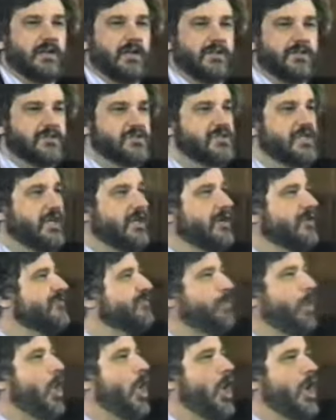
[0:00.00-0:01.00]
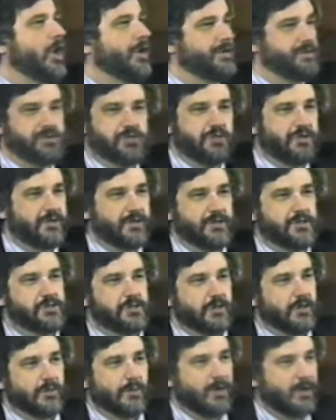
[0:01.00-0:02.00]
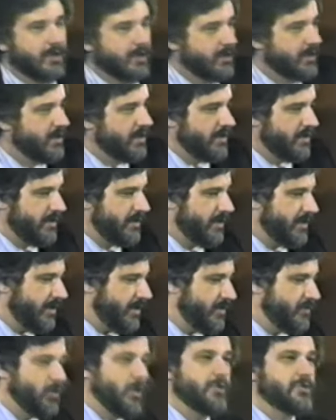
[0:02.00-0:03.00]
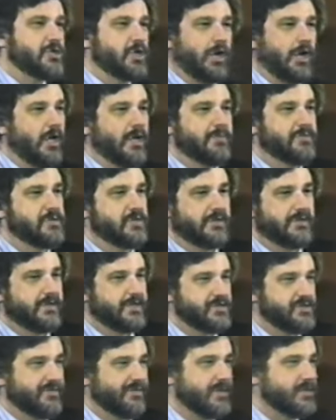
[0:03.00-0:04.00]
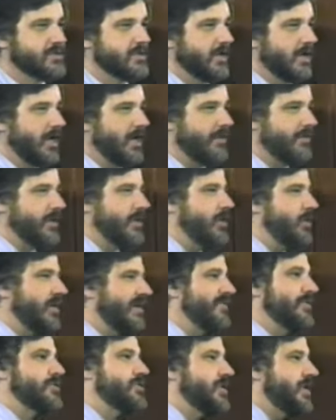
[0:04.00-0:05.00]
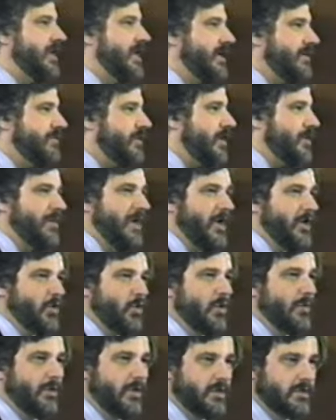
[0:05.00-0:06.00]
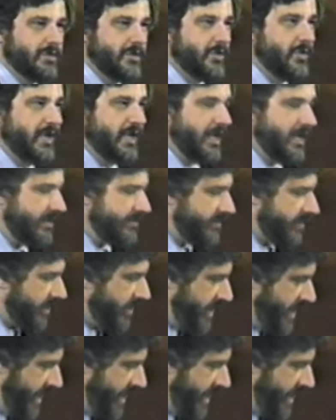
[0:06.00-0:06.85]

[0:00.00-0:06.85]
uh, the sale of bongs to their children and uh, roach clips and things of this kind than you ever see anything about NORML doing anything.